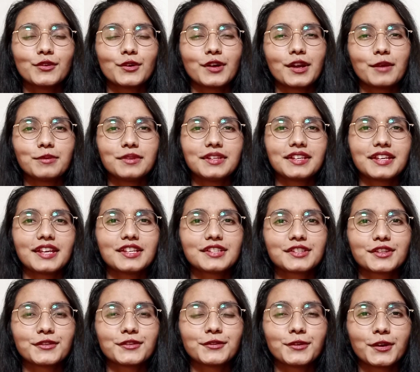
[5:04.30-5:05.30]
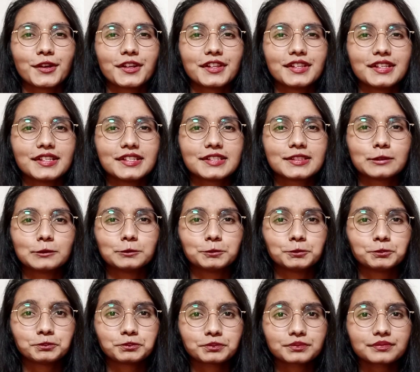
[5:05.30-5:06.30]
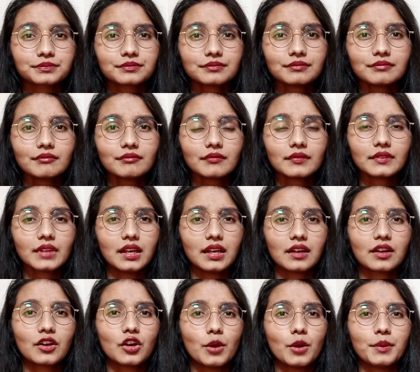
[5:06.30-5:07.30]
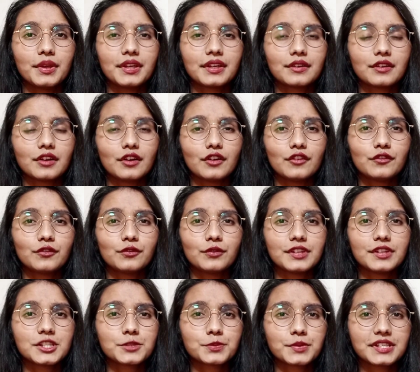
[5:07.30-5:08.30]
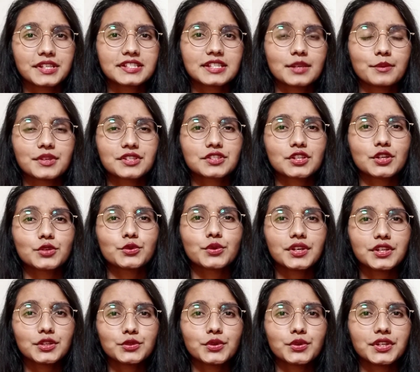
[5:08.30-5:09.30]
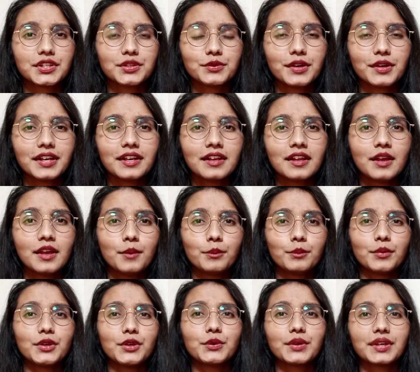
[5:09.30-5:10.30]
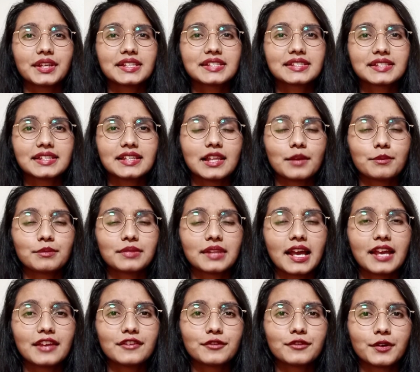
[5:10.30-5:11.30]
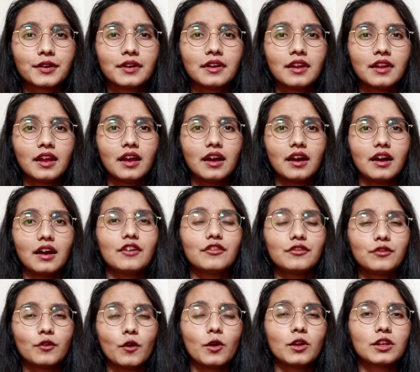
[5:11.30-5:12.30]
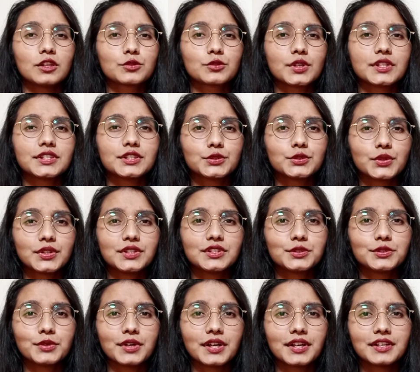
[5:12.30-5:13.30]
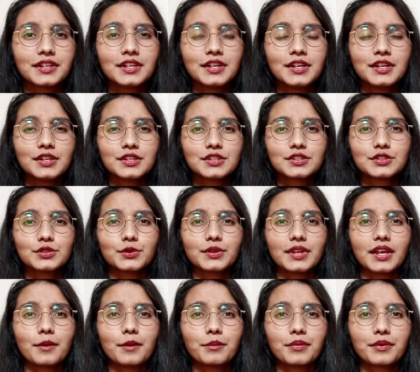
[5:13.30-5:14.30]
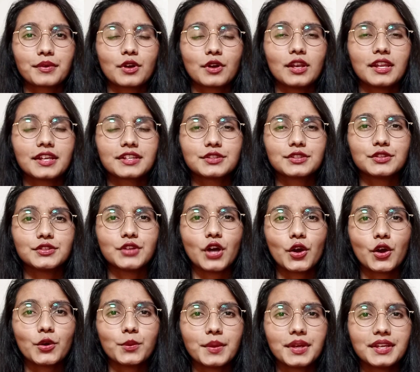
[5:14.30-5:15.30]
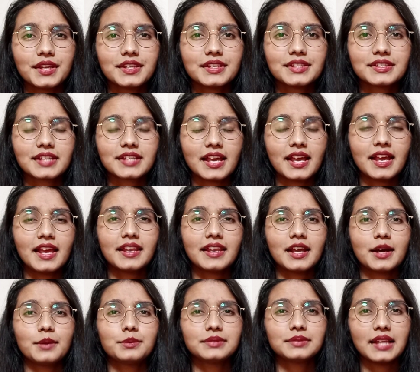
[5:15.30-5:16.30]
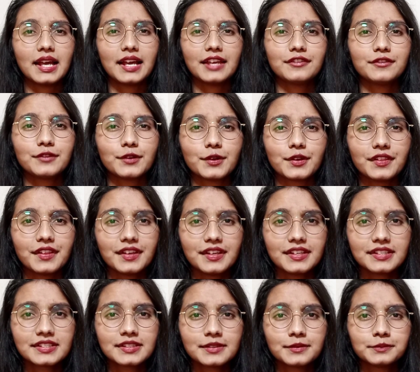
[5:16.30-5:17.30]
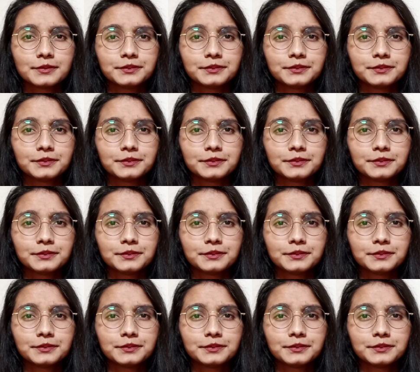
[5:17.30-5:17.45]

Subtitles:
for application for this coming of spring semester 2021, but you can still apply for fall 2021. So yeah, collect your document and apply for this.